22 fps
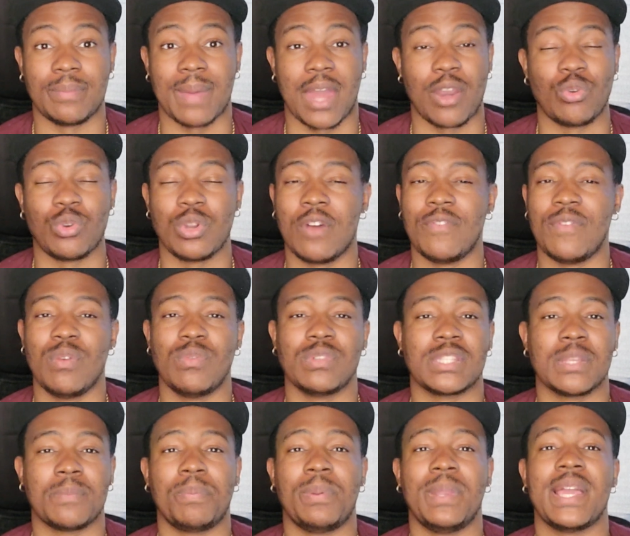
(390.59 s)
I don't know if it was
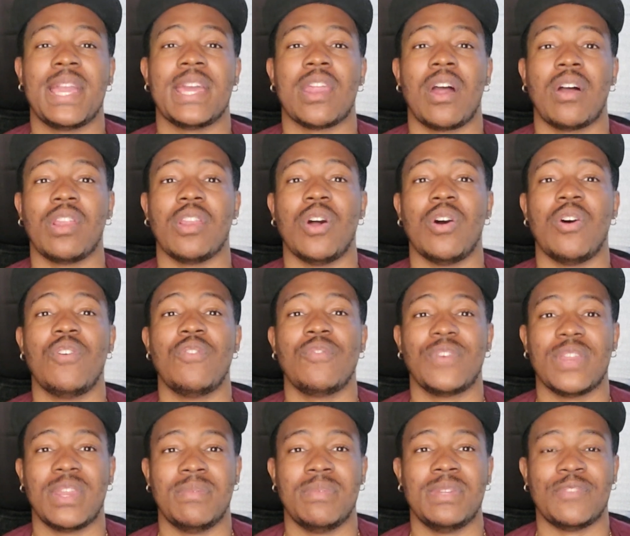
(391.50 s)
the plan all along
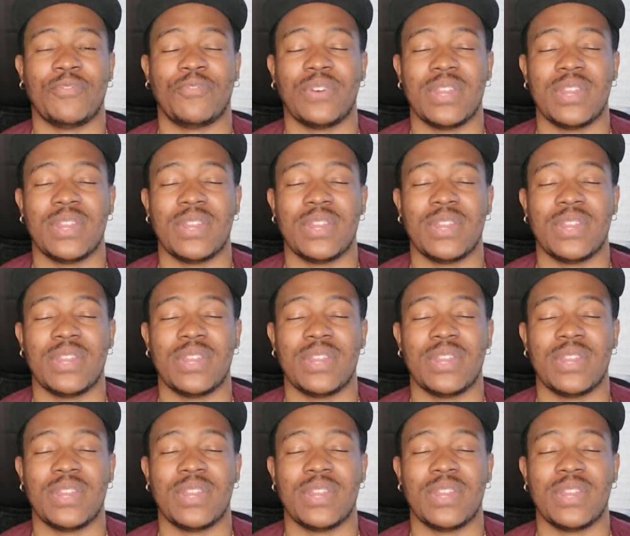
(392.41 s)
for them to,